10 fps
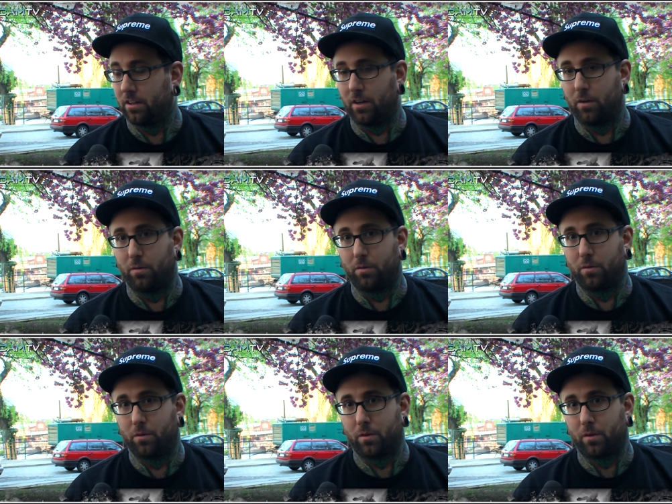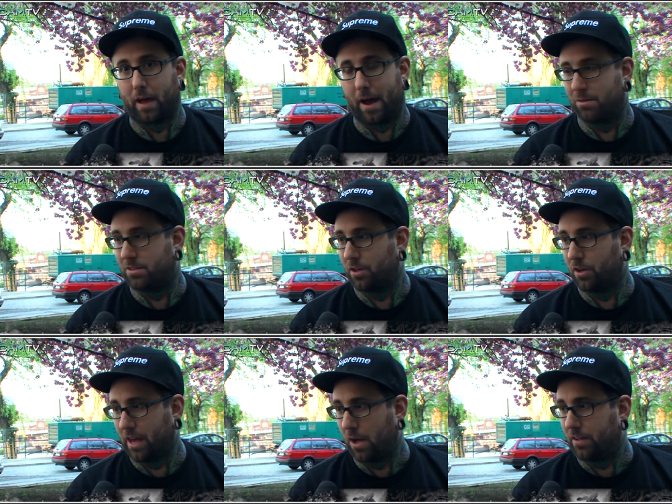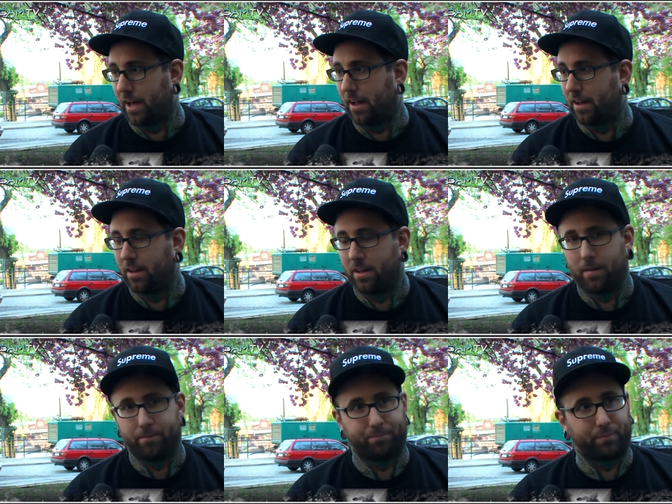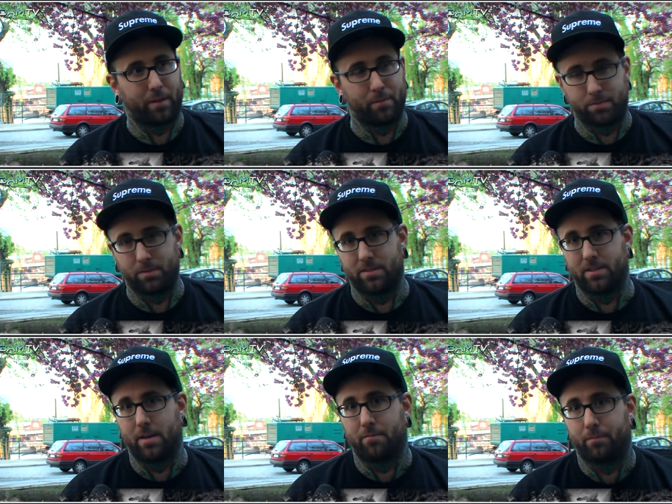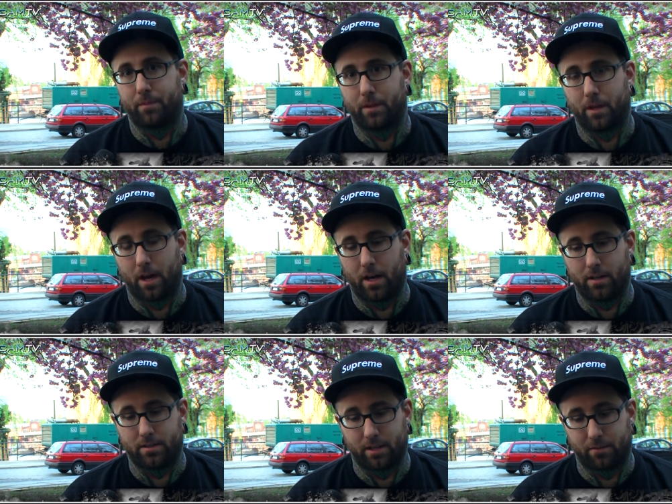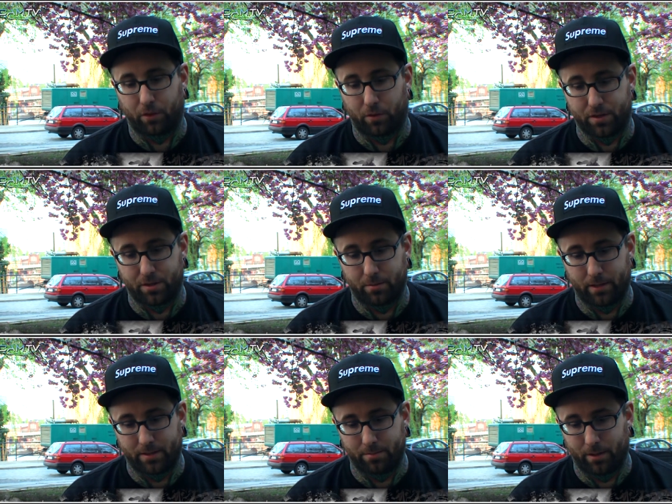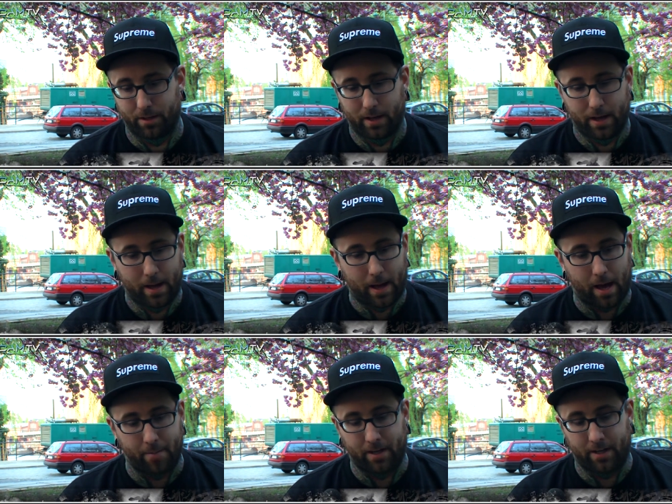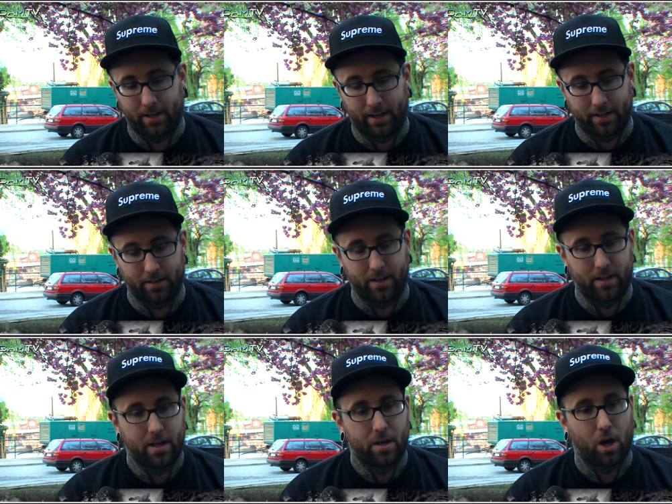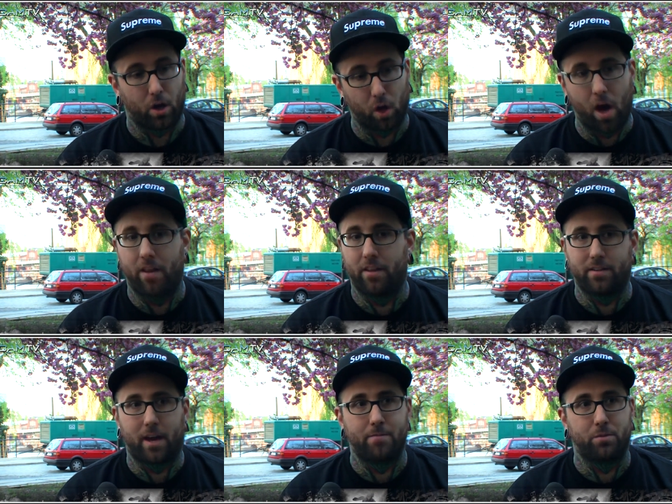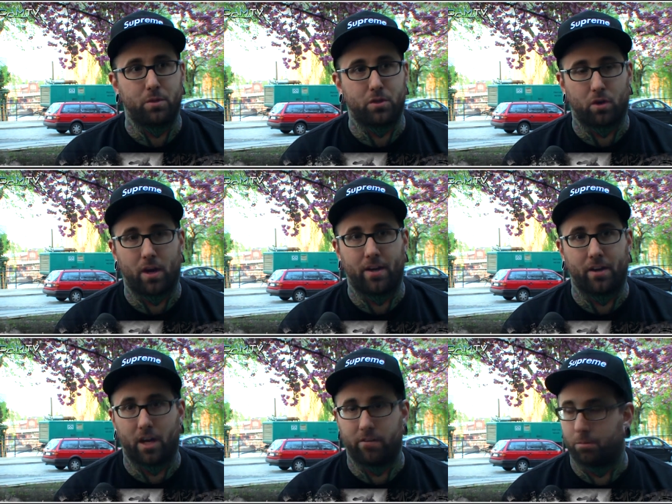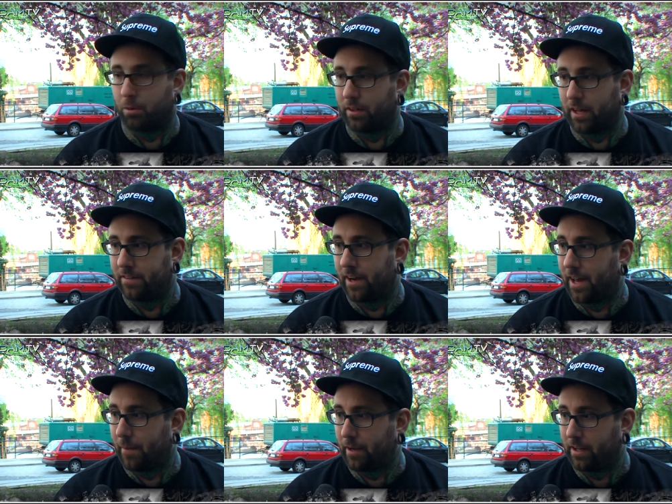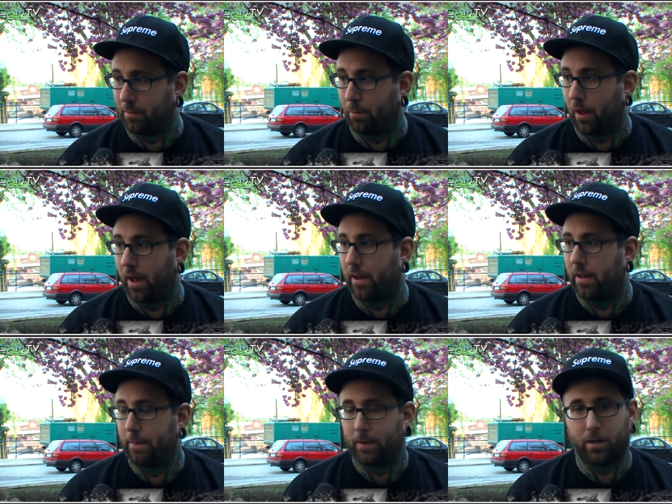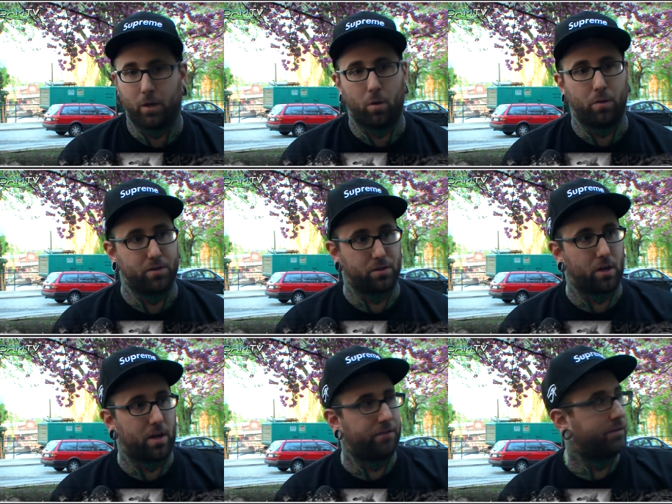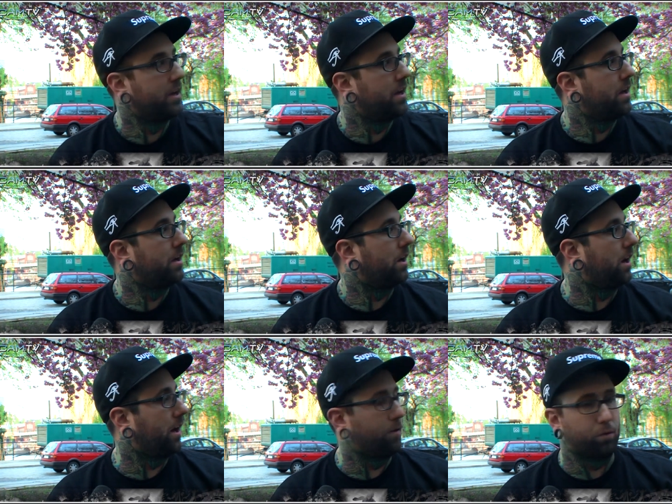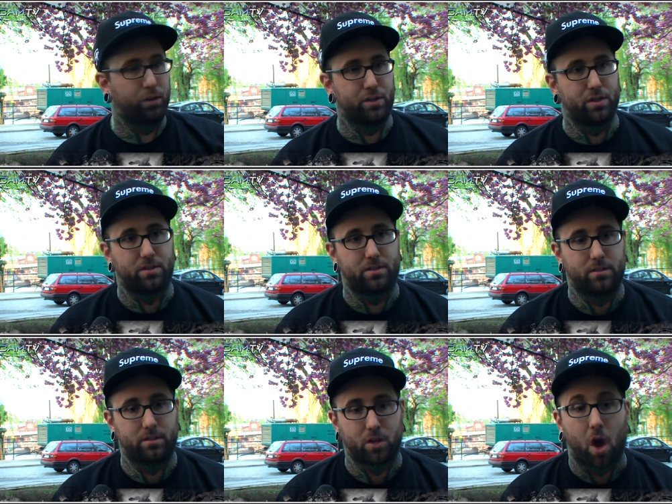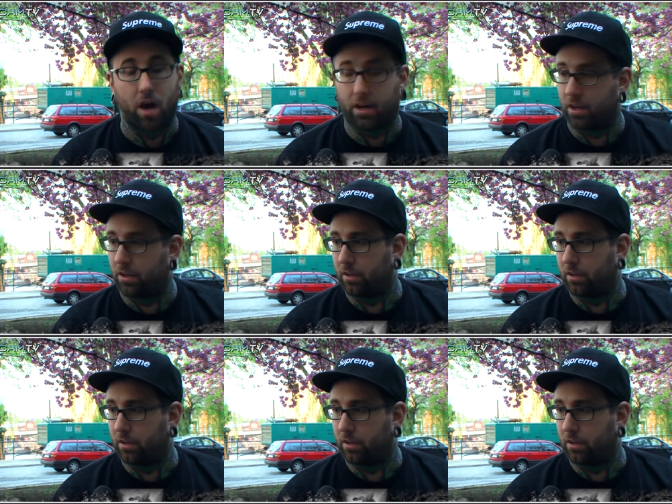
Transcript: you know, ousted or yelled at. It must be the same, same for Christian bands. But I mean, a lot of the times we try and not even bring that dynamic into play. You know, there's a lot of religious talk,